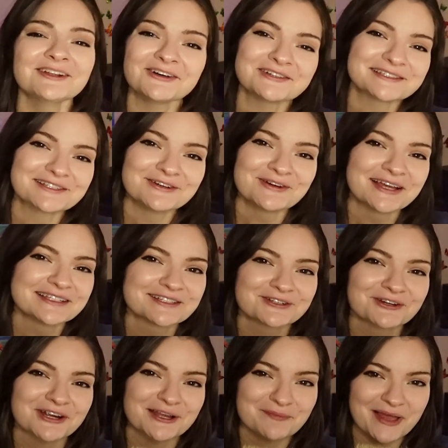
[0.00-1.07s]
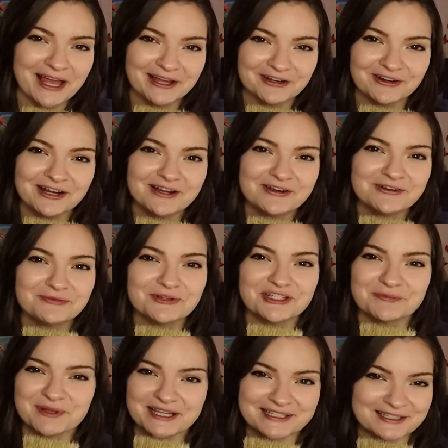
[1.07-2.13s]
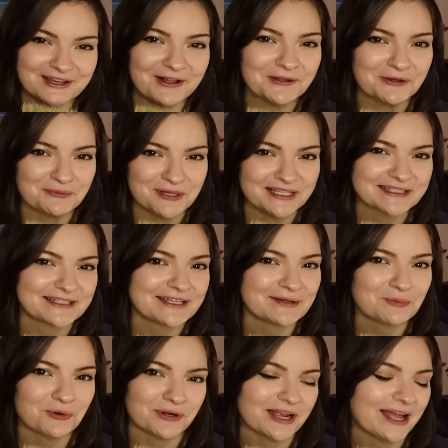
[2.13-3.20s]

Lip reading: also has a gray background, which makes color mixing more